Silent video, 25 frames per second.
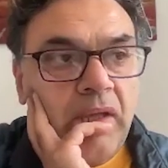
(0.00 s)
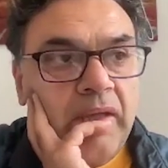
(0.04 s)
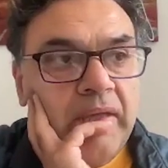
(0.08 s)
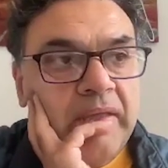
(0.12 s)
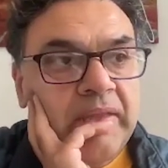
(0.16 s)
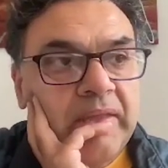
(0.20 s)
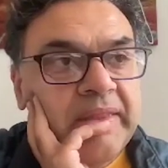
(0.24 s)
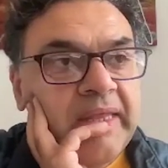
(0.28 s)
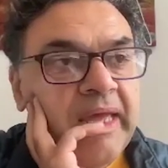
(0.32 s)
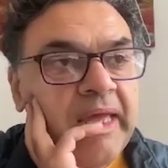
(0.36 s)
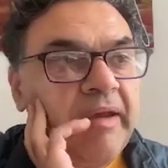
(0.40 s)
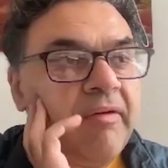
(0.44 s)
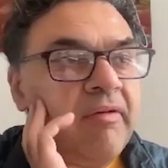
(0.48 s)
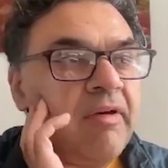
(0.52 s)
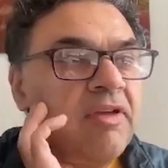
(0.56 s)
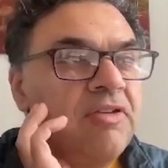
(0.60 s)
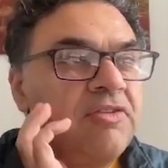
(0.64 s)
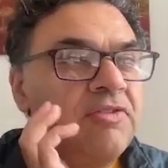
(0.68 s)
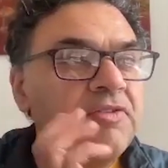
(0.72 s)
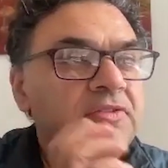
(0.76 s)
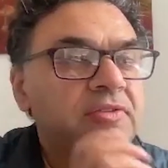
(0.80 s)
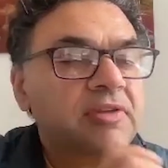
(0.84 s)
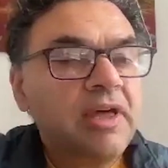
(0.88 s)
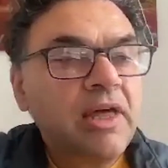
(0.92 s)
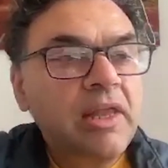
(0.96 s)
there
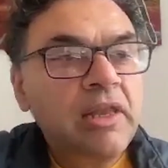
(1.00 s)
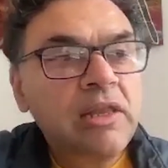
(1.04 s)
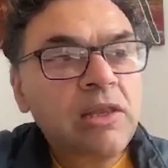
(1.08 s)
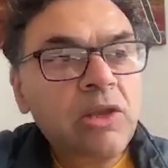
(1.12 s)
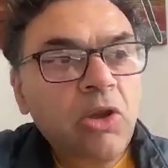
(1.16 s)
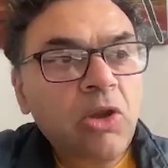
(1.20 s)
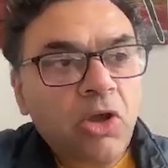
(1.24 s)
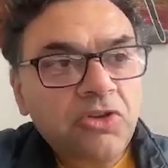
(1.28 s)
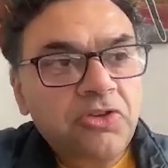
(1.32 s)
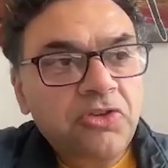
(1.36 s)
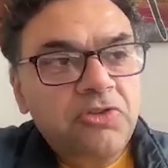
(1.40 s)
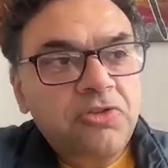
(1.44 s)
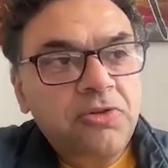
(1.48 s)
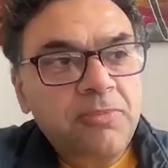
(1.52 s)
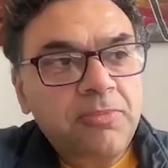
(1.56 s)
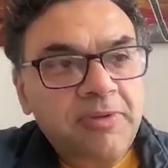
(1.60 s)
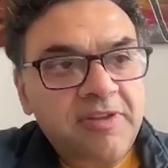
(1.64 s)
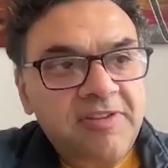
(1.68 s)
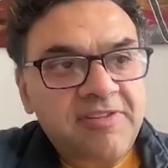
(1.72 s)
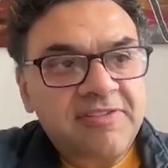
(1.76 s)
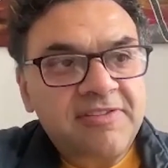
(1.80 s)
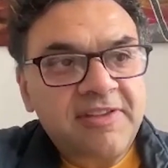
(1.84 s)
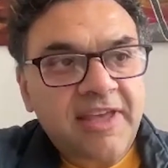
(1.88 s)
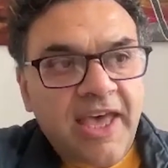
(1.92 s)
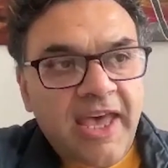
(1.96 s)
is a lot to be
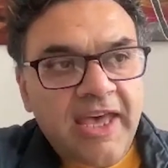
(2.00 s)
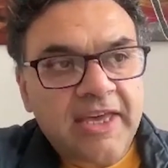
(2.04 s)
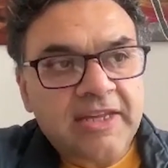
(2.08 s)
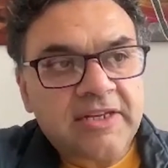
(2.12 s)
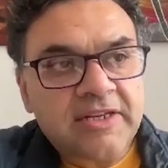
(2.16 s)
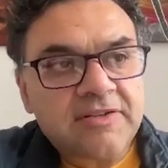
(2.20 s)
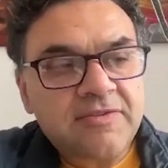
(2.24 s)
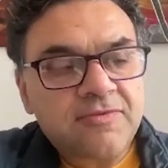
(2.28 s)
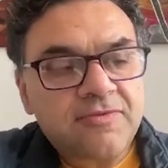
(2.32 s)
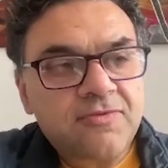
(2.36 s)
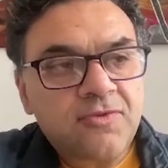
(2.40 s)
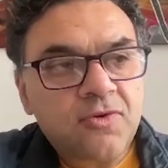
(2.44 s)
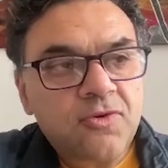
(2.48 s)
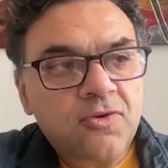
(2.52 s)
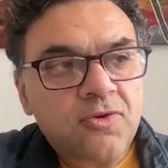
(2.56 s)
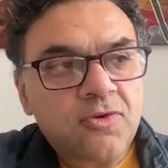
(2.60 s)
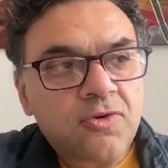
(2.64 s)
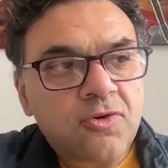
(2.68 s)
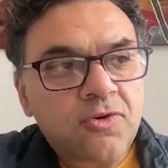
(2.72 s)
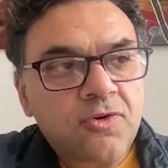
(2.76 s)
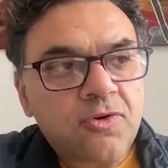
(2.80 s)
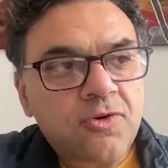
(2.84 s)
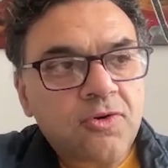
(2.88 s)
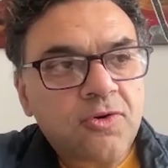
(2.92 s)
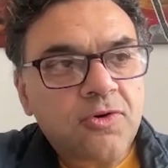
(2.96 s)
said
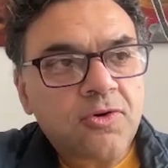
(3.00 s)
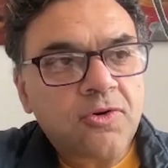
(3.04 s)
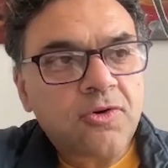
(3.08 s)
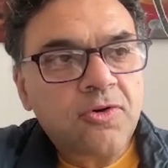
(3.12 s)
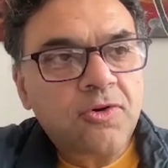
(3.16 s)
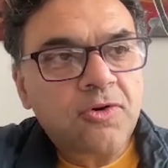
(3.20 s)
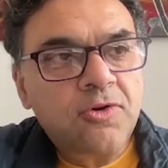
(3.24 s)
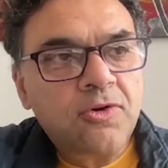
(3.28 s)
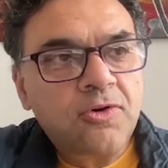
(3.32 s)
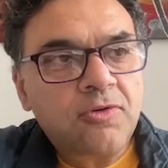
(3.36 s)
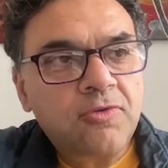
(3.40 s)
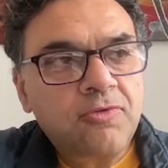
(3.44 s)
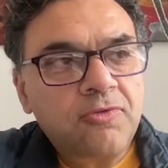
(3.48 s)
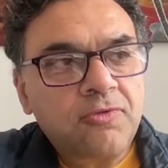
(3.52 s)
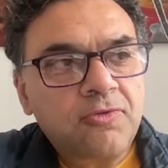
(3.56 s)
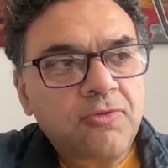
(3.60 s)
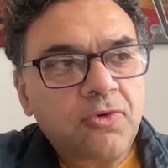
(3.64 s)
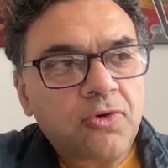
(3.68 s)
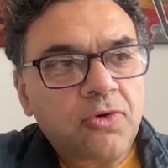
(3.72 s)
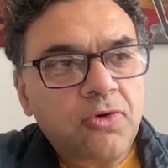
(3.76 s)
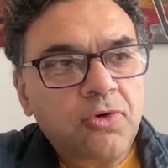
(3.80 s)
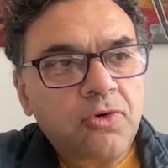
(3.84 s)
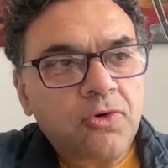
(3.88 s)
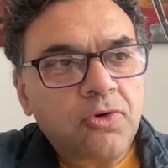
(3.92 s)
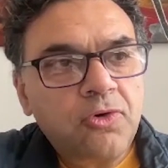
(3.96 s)
for
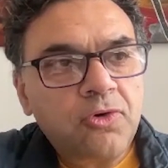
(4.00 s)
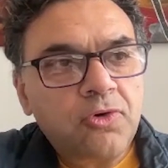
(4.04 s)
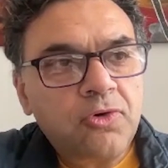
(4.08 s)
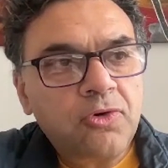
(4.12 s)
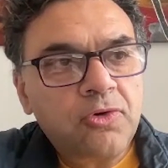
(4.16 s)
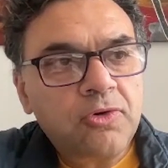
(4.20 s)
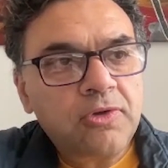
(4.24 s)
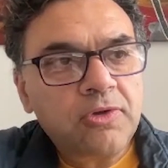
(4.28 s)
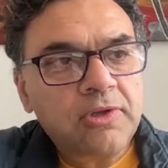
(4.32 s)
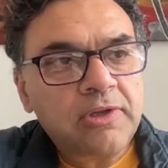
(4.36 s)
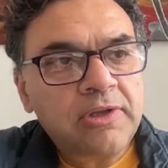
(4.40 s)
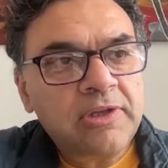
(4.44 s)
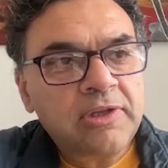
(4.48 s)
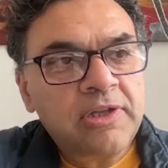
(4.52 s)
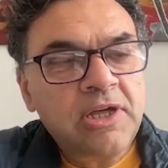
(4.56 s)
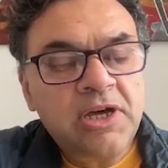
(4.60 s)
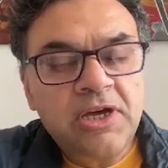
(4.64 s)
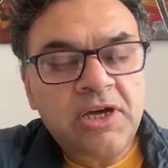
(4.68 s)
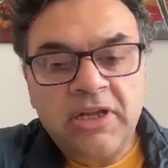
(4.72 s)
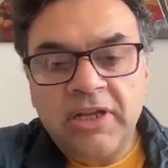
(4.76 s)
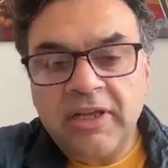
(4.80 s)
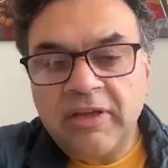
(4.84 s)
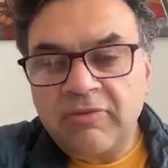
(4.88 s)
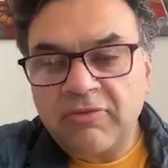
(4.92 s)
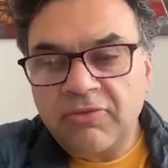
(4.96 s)

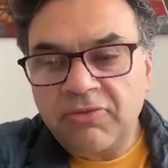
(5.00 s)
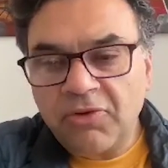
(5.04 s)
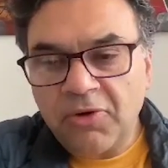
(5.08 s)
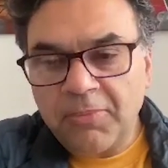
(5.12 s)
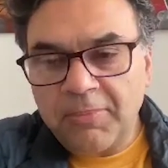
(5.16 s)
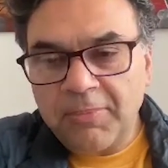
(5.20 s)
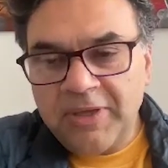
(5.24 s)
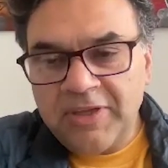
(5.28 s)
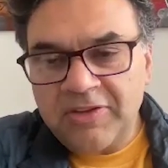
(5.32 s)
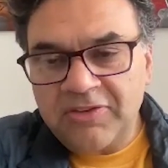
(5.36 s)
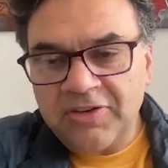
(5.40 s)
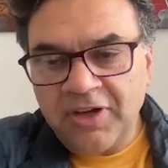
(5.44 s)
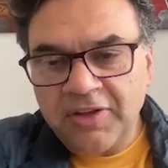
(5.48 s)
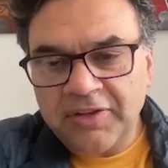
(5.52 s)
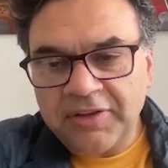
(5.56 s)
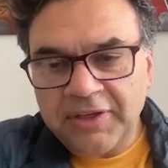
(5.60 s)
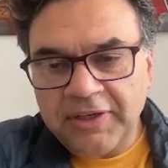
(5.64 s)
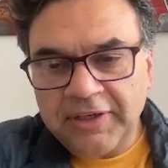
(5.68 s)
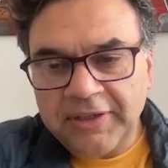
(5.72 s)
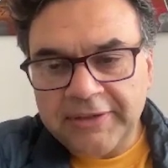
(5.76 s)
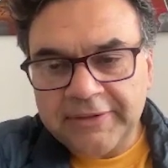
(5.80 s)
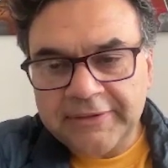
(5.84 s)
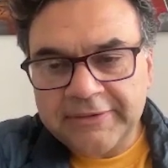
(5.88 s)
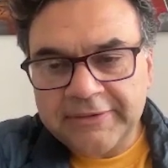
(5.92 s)
learning from each other.